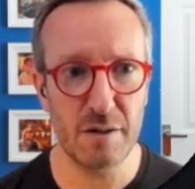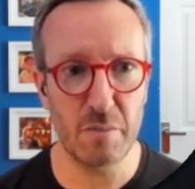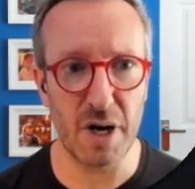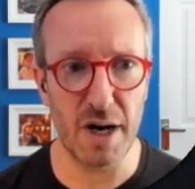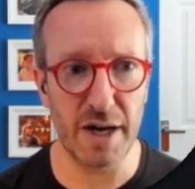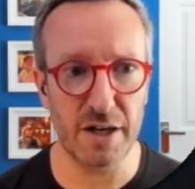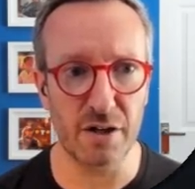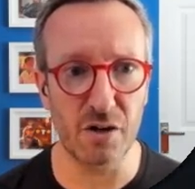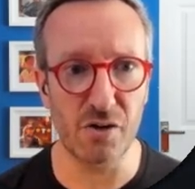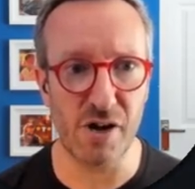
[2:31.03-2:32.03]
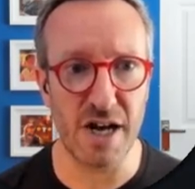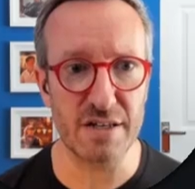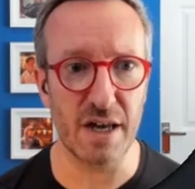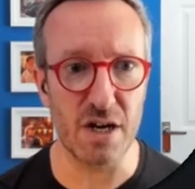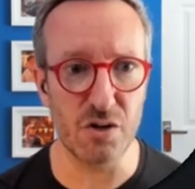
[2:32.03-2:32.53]
but I can create
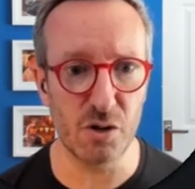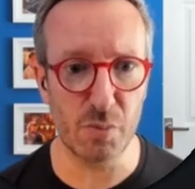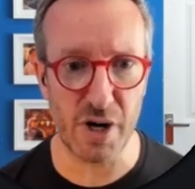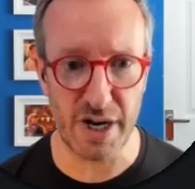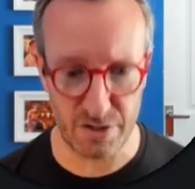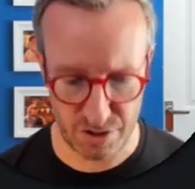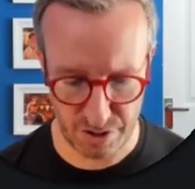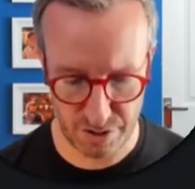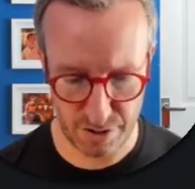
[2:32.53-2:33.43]
a new branch.